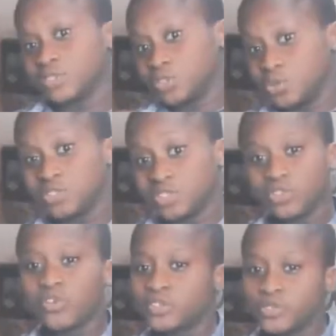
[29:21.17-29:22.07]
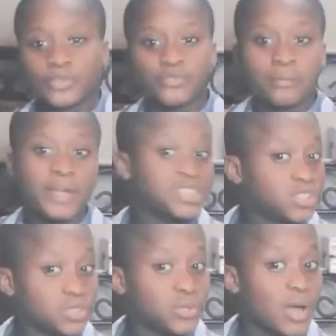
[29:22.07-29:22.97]
not to use the knowledge or
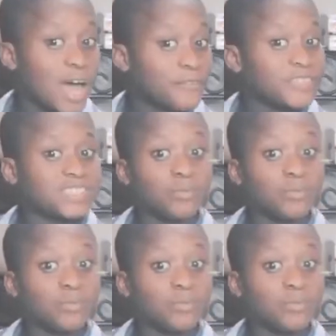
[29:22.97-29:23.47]
information you have